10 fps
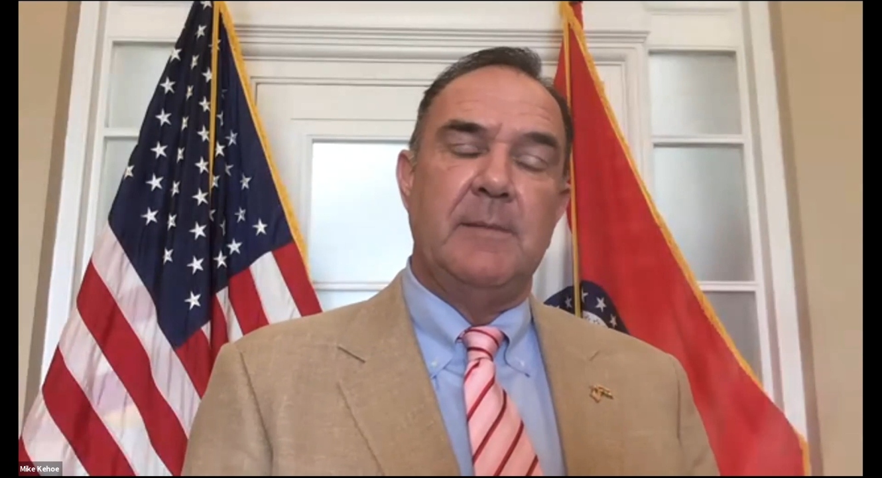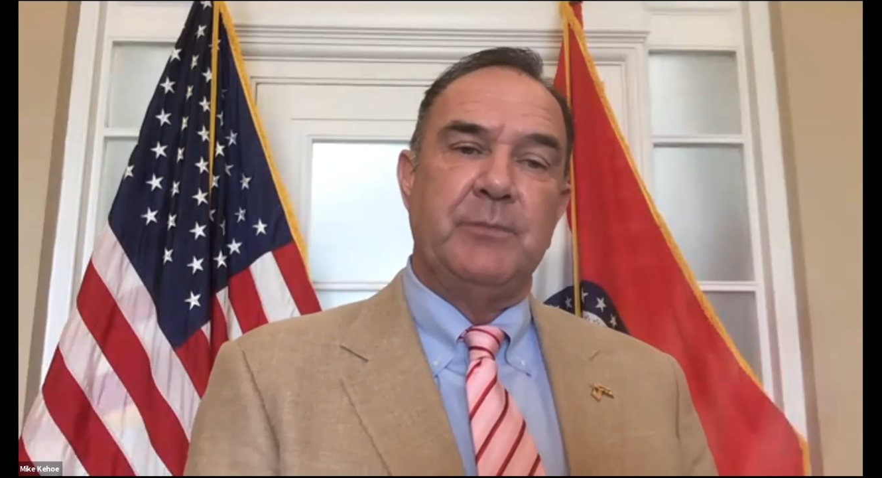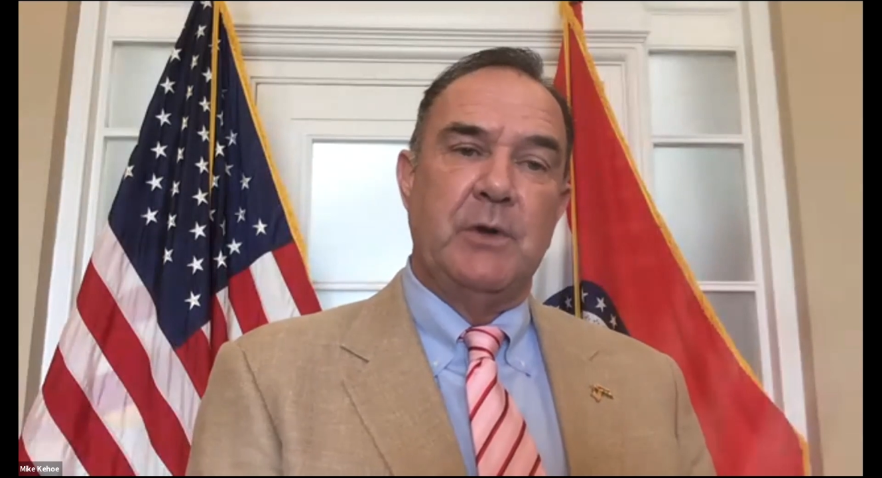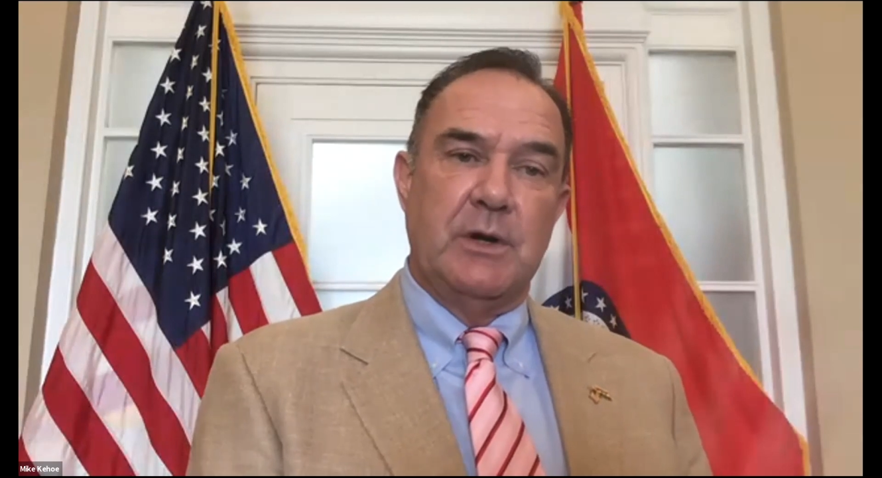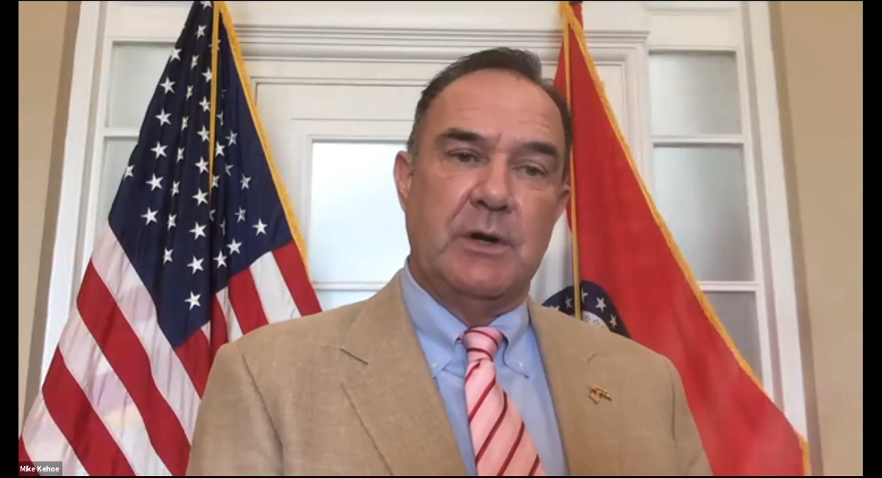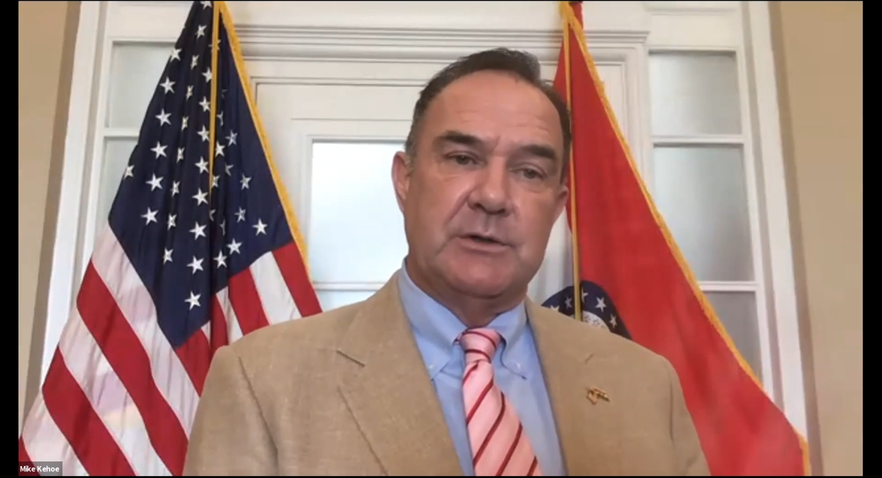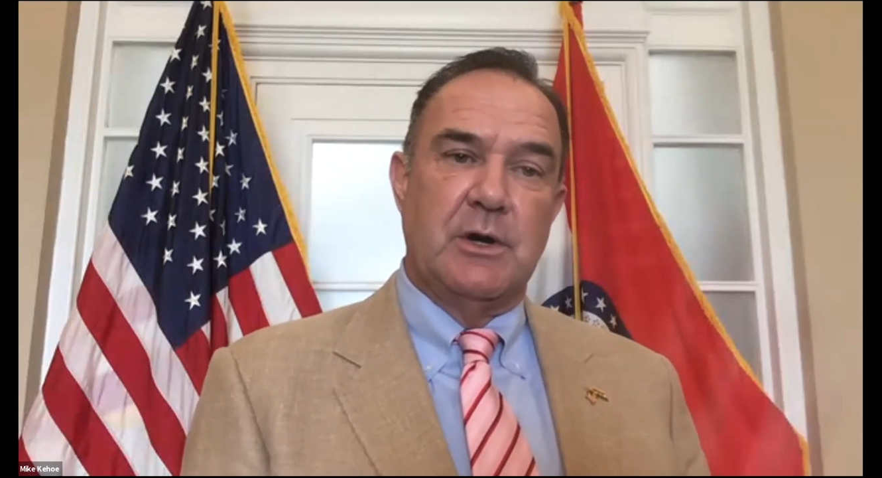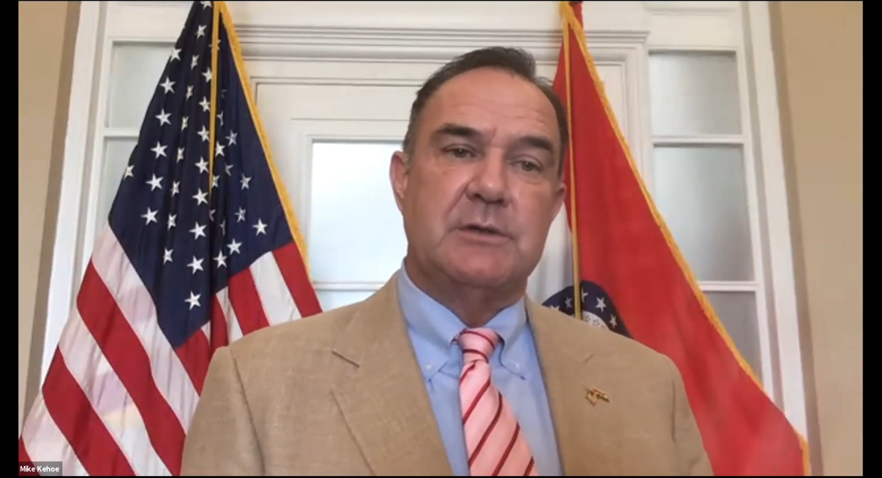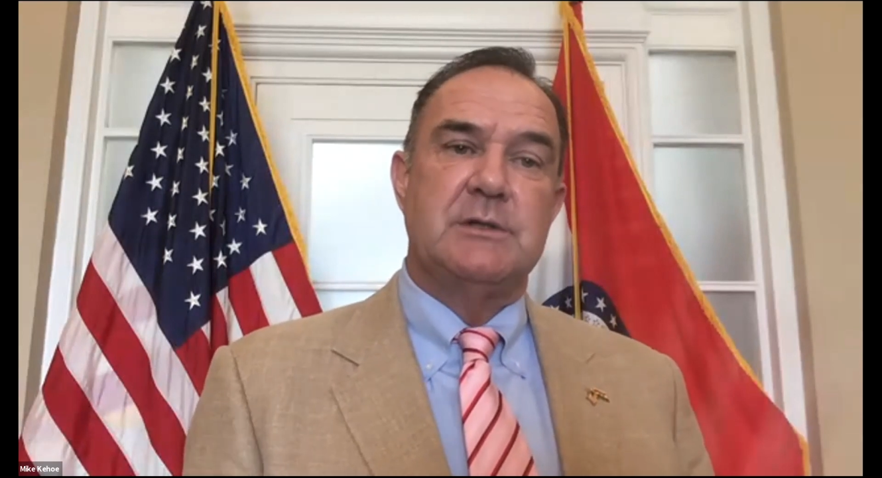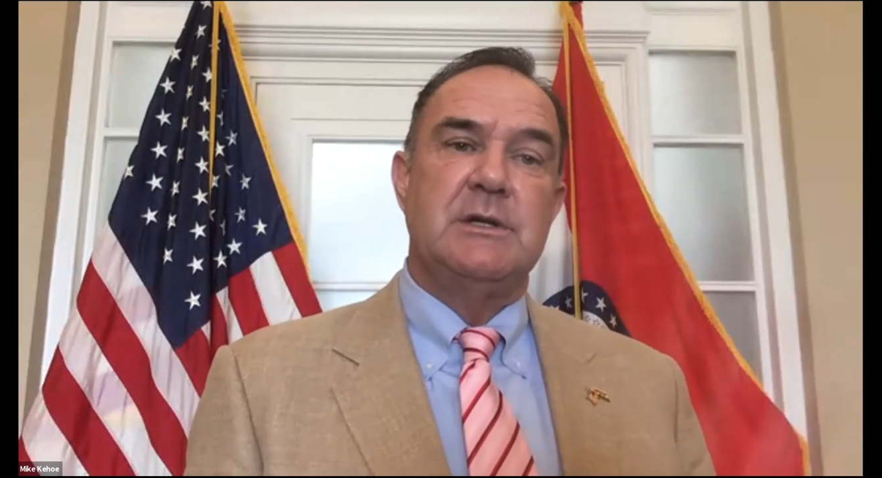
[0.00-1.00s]
you're going to
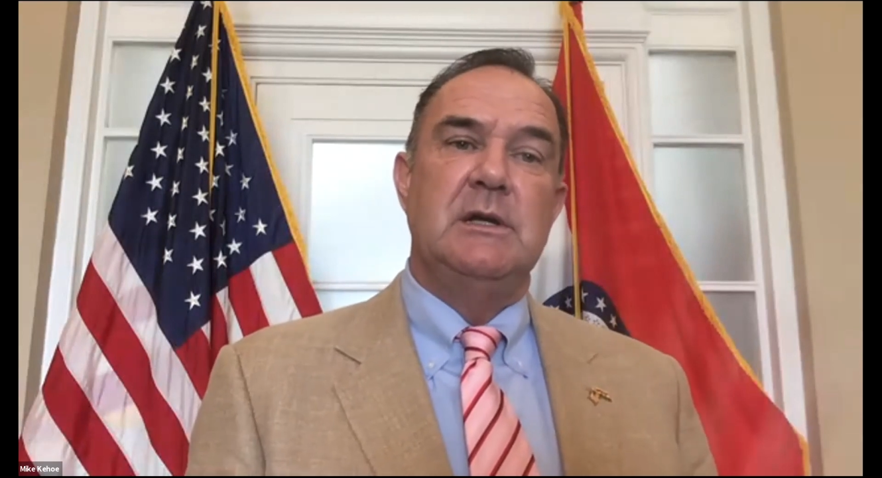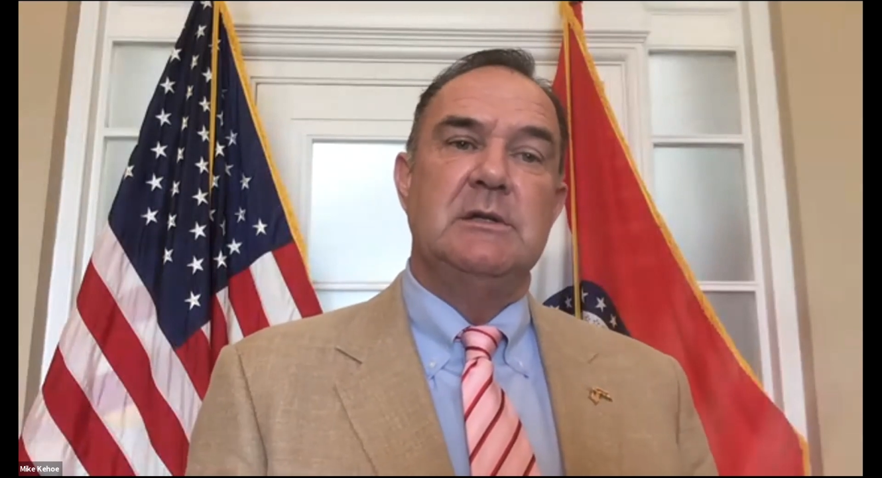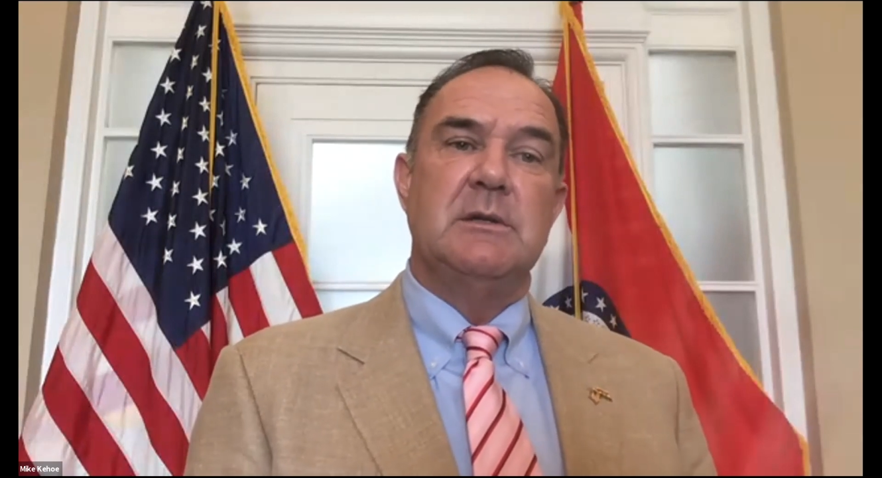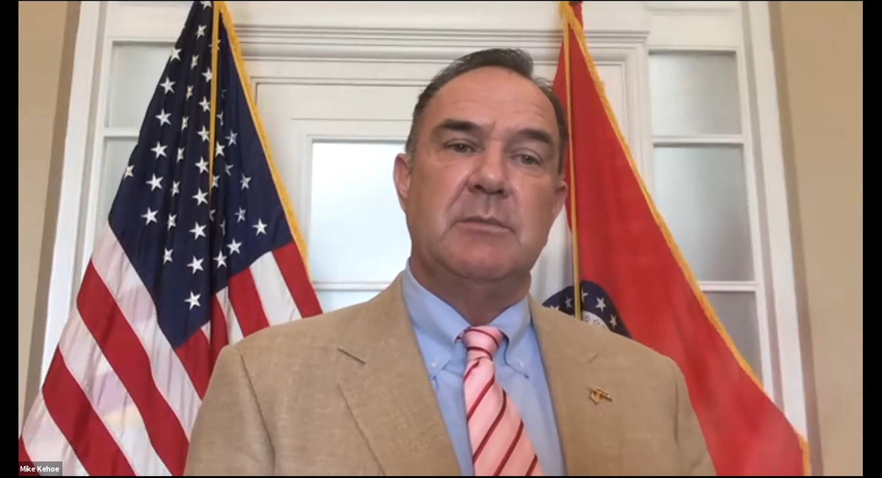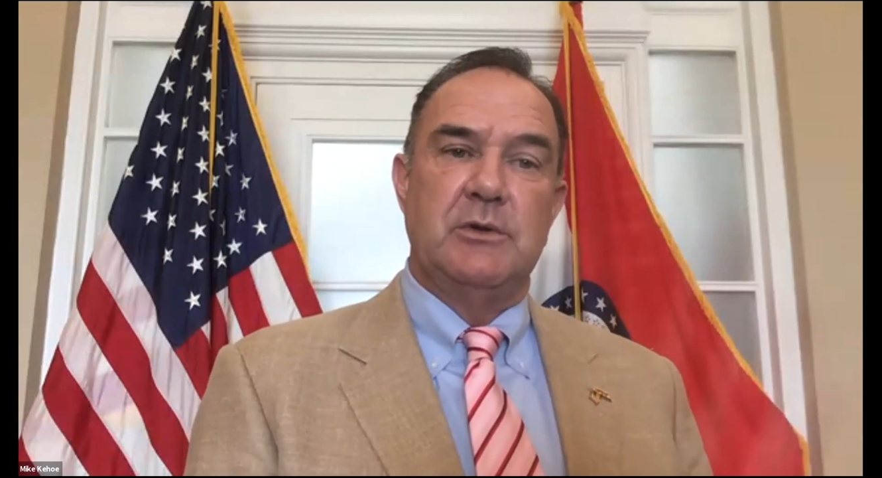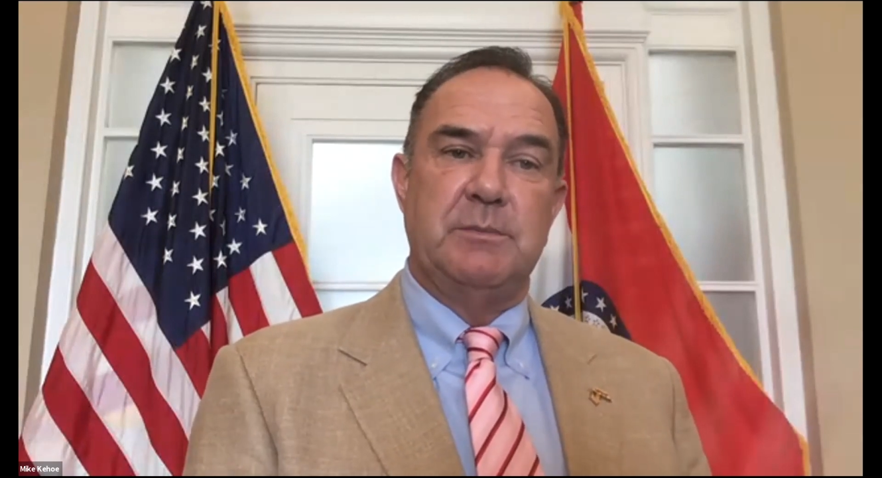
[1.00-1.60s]
start seeing some of those